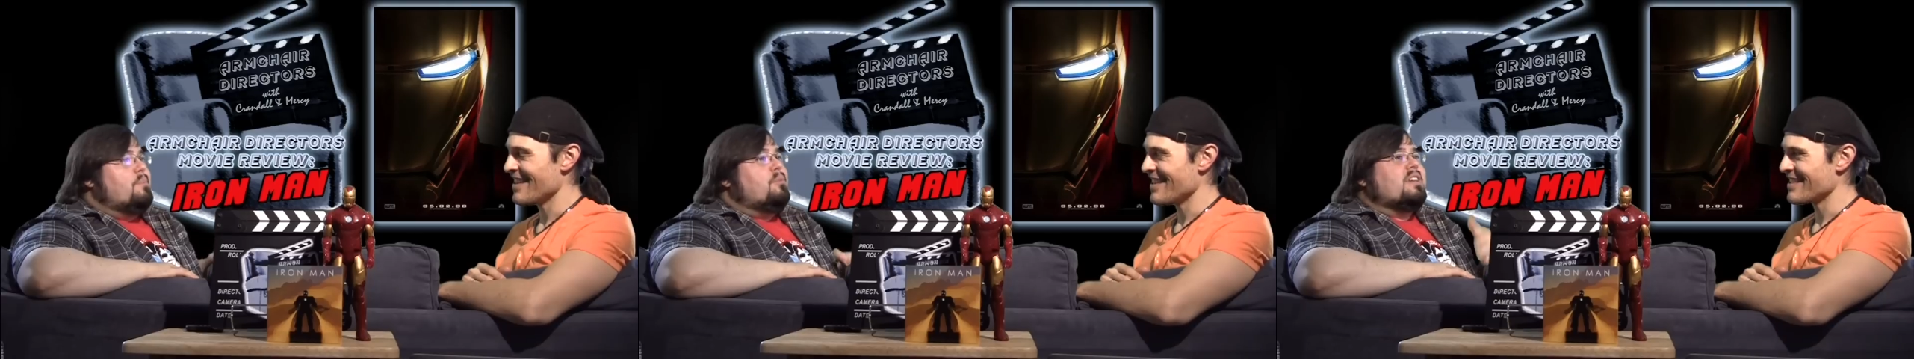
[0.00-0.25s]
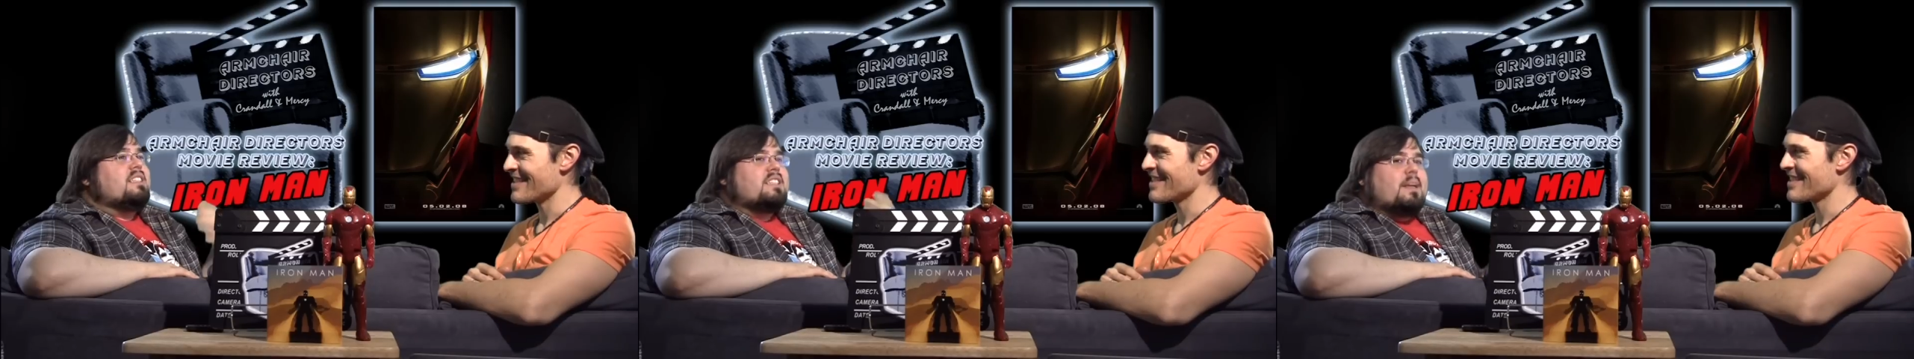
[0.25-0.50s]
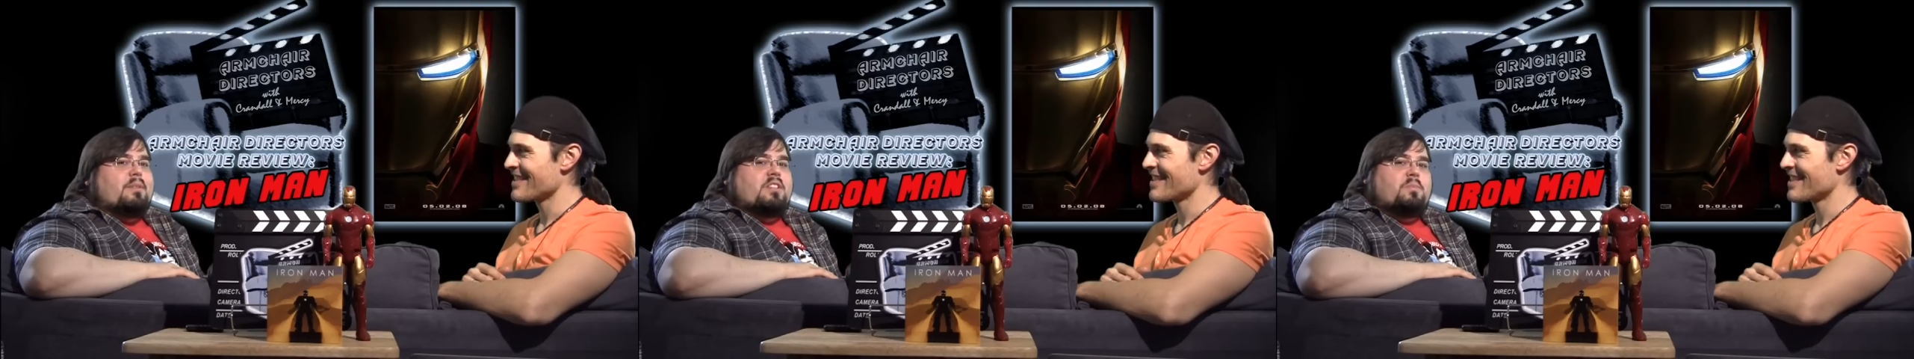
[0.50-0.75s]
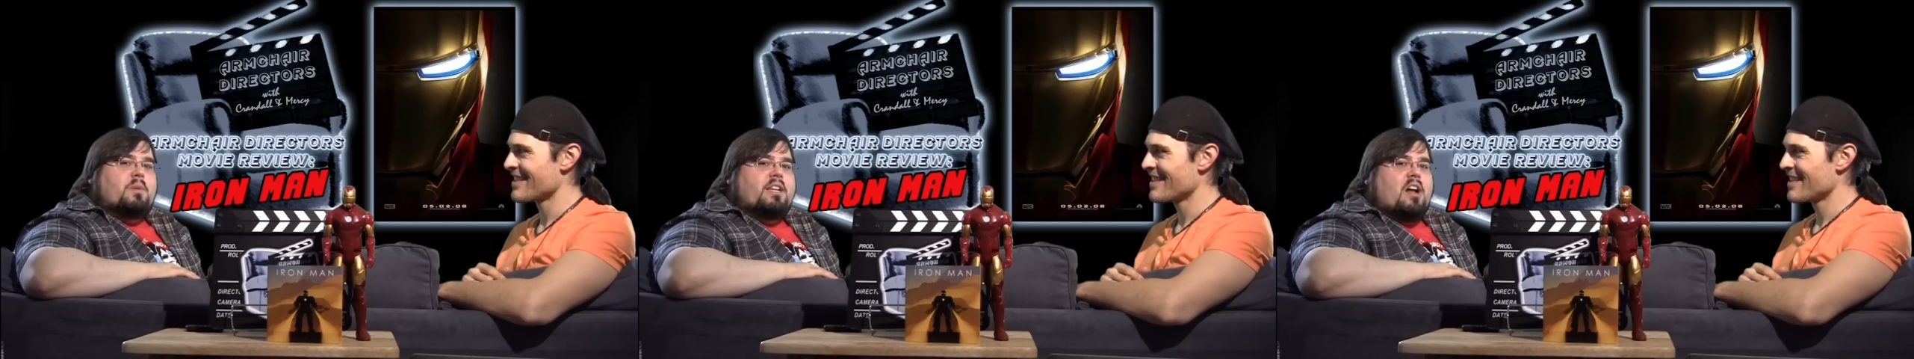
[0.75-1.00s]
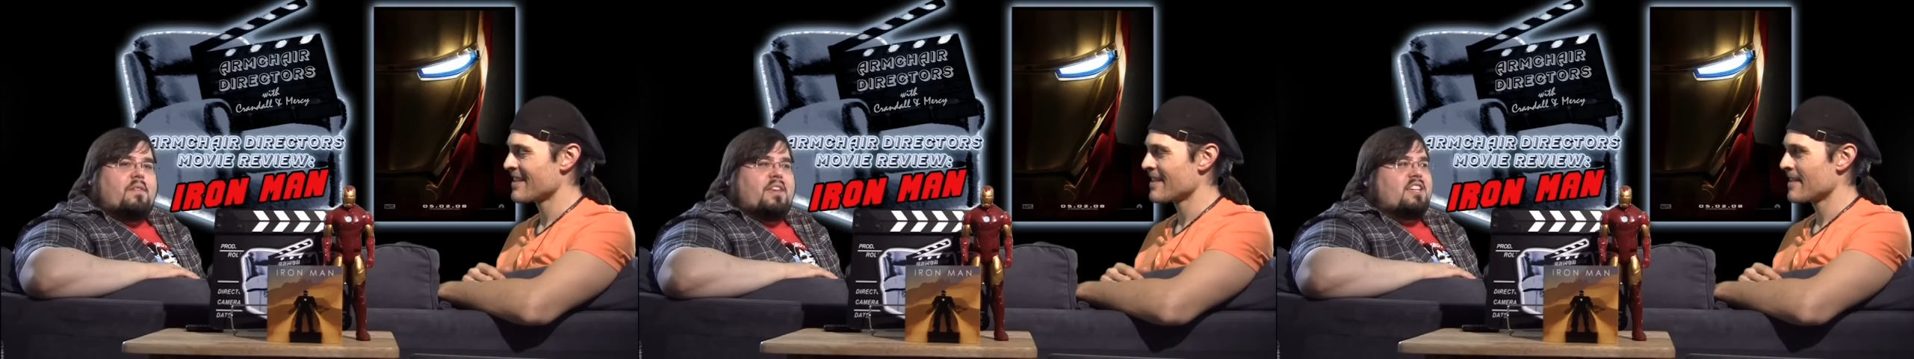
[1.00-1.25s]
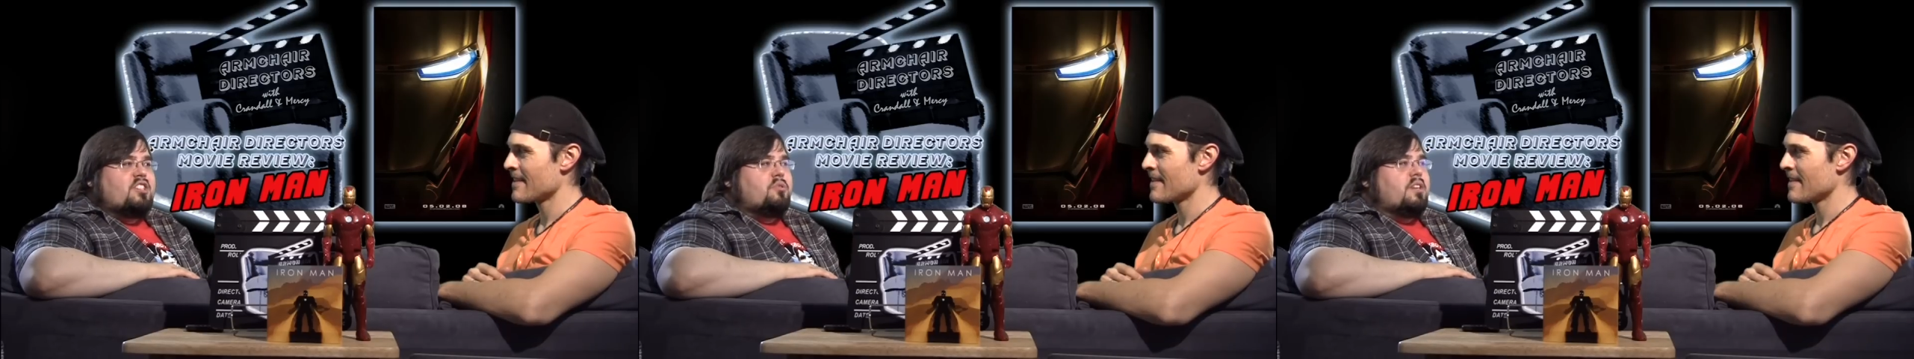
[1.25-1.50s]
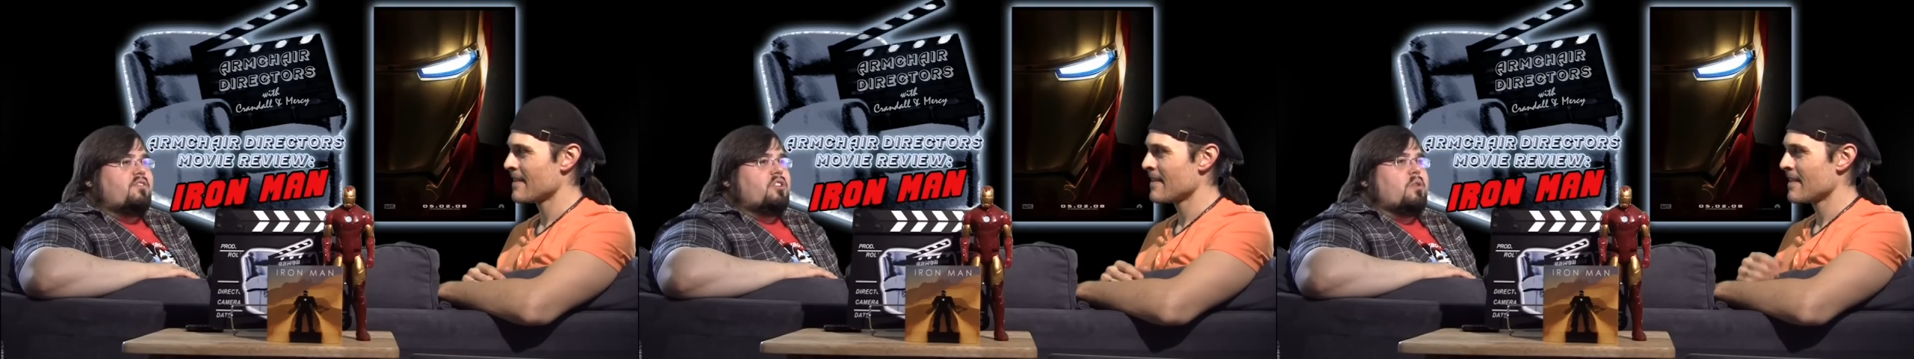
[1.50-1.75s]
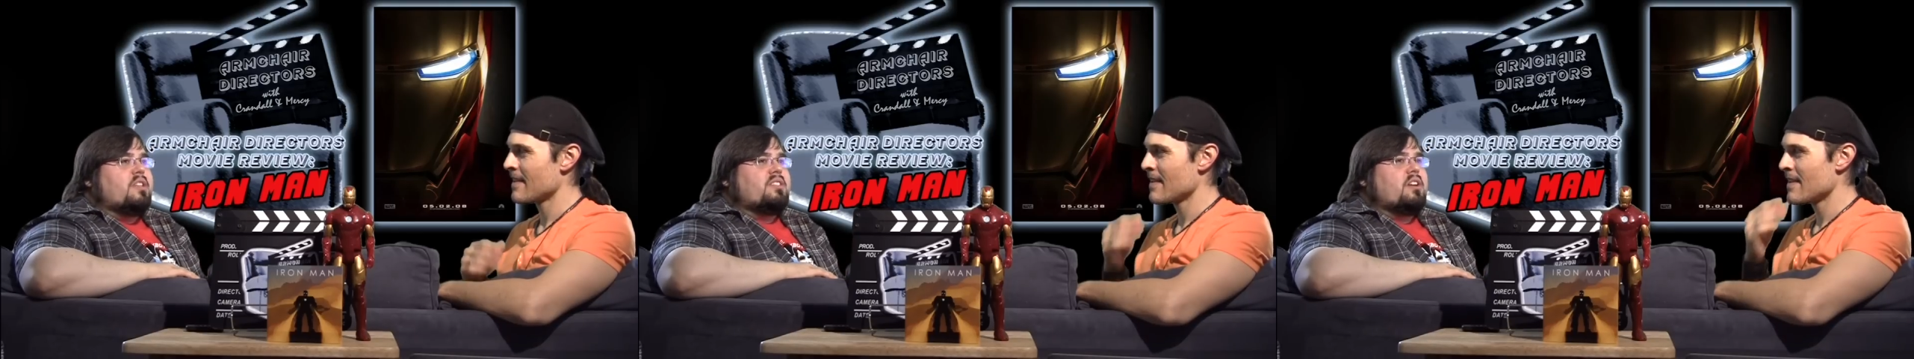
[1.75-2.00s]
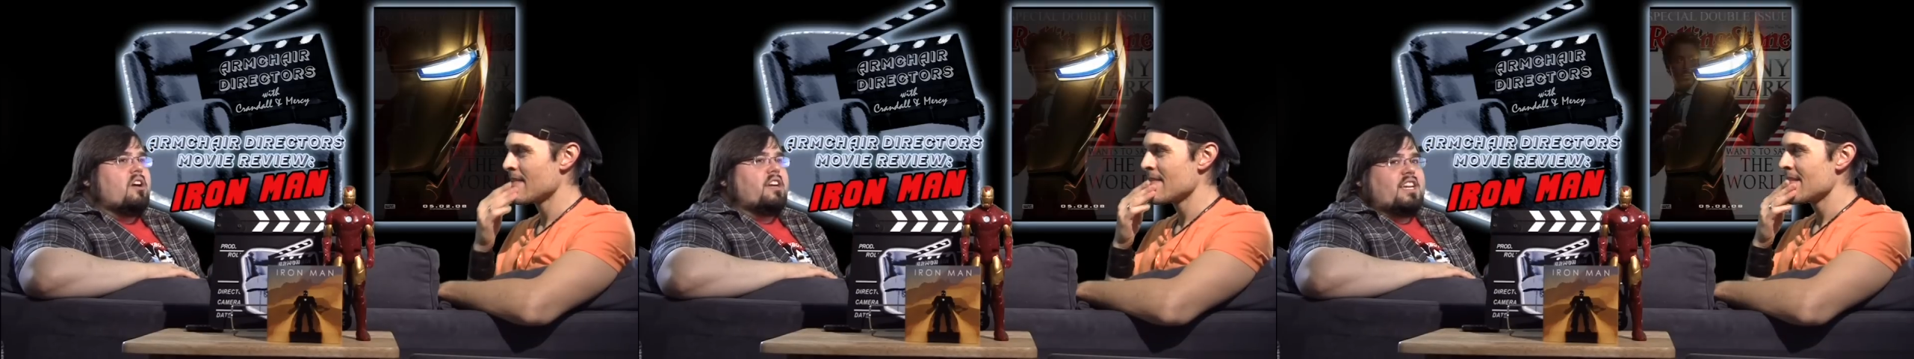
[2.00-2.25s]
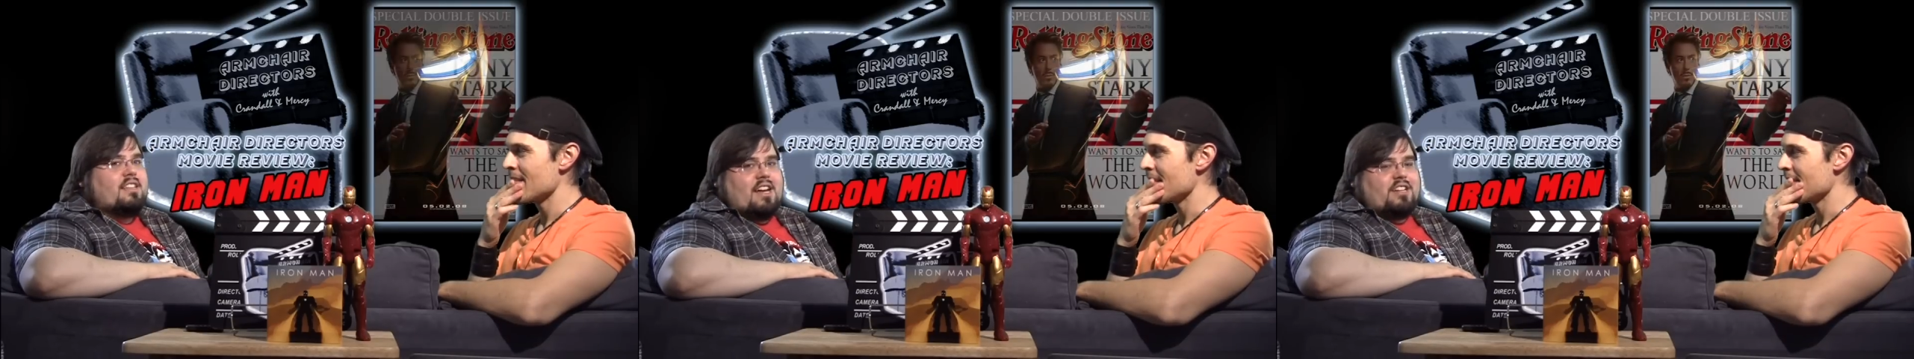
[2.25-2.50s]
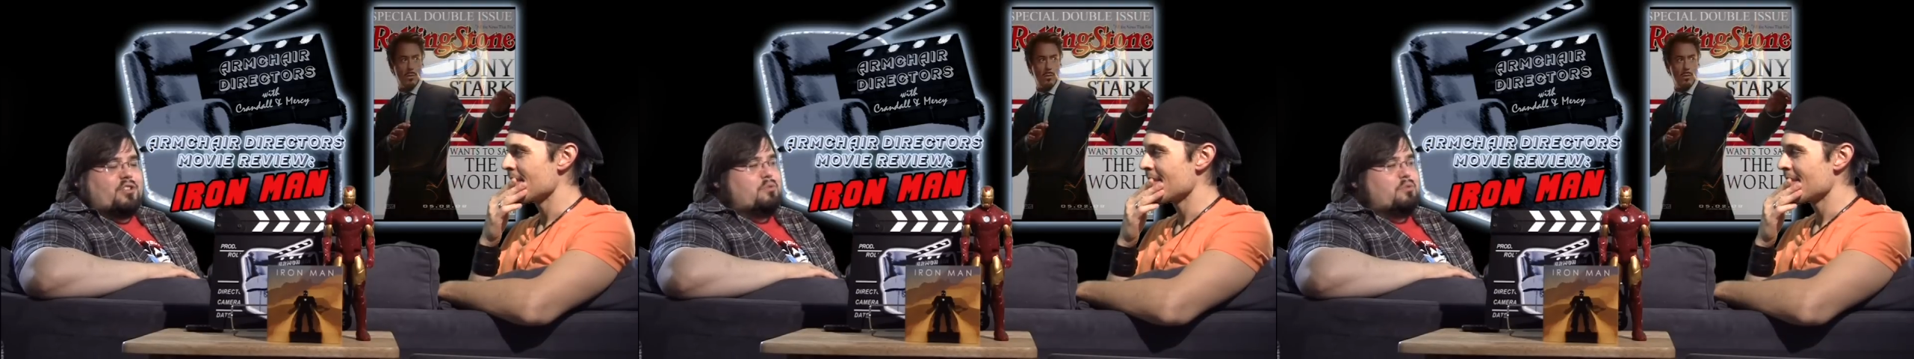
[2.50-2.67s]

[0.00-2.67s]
Speaker 1: that brings us up to speed on the history of Tony Stark in like